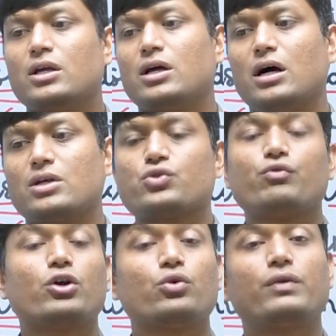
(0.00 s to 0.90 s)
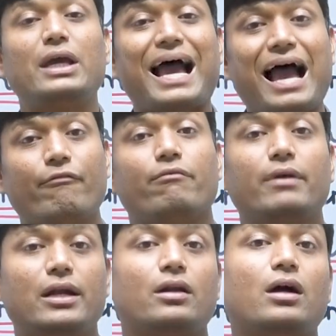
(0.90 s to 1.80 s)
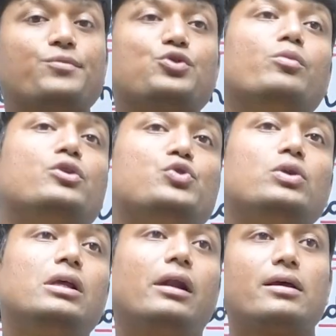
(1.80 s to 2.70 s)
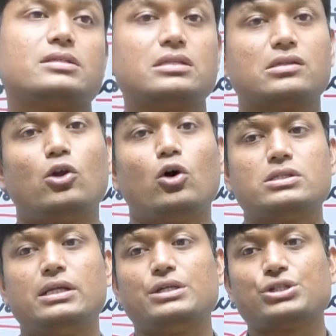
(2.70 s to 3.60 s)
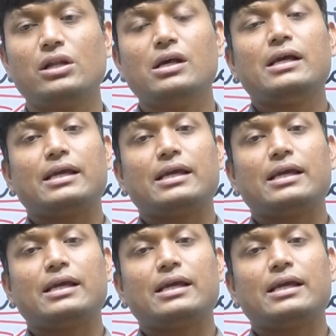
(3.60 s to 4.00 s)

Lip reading: So what do we have when it comes to monsoon intra-seasonal oscillation?